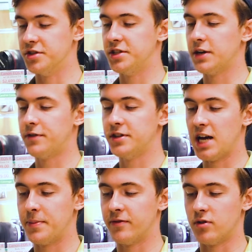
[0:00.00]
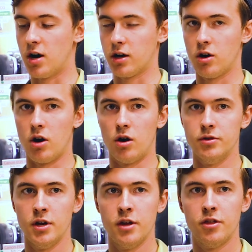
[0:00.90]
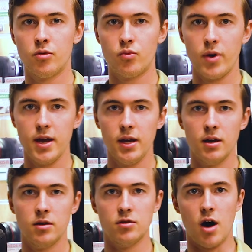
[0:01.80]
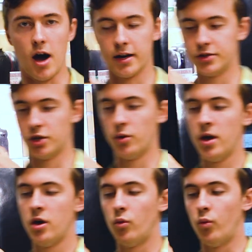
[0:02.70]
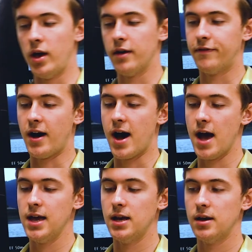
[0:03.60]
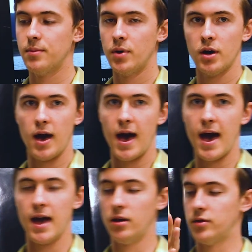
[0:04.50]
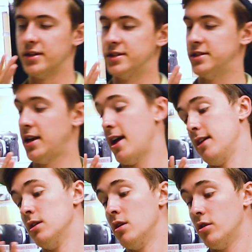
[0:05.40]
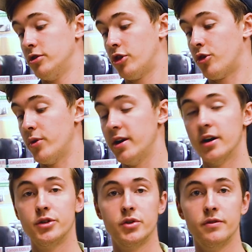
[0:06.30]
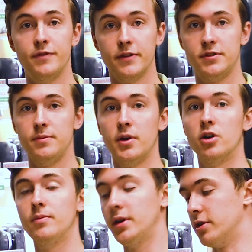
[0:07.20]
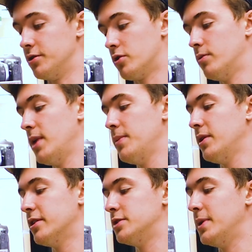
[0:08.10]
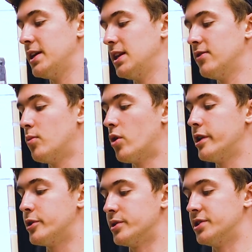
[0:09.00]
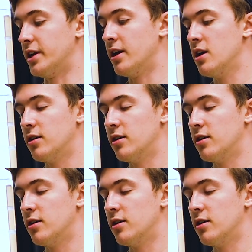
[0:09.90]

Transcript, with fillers: There's a different type of lock called the ring lock. So if I am at, let's say, 350 millimeters, or maybe let's make it even more interesting.